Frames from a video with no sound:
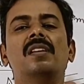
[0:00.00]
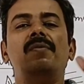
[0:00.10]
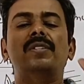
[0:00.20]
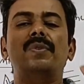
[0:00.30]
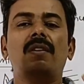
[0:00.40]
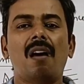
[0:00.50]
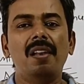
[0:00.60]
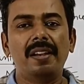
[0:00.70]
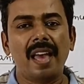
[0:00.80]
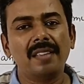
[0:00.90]
which we call
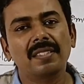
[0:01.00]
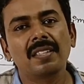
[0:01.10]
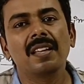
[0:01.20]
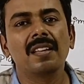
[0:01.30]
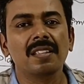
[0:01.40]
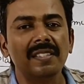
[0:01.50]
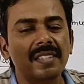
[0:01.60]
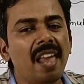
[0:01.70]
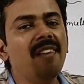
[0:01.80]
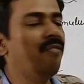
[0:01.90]
it as
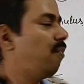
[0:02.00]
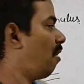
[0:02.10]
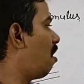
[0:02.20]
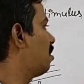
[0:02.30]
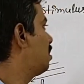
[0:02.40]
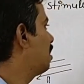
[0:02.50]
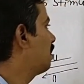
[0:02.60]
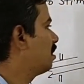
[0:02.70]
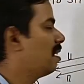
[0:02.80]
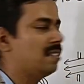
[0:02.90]

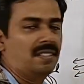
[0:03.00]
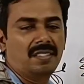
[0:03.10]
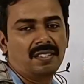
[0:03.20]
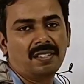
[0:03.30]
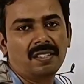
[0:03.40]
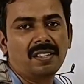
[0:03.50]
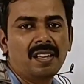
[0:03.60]
self-consciousness.